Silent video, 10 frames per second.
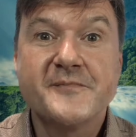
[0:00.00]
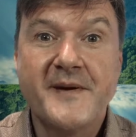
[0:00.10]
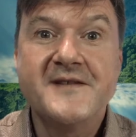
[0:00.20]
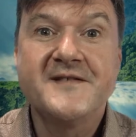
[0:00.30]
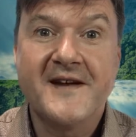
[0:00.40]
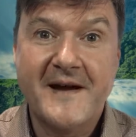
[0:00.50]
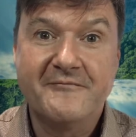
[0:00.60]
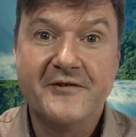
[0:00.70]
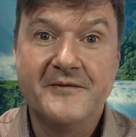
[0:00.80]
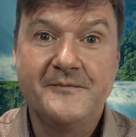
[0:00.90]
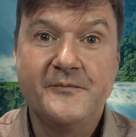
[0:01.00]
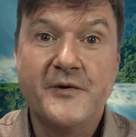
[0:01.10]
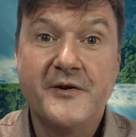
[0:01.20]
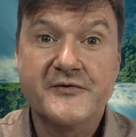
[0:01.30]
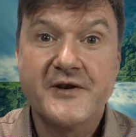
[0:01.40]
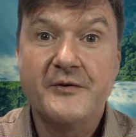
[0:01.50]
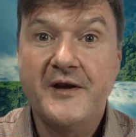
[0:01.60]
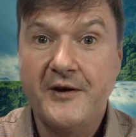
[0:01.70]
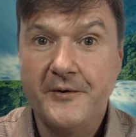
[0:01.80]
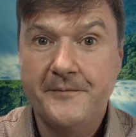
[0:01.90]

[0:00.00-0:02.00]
piece to camera with Otto Q.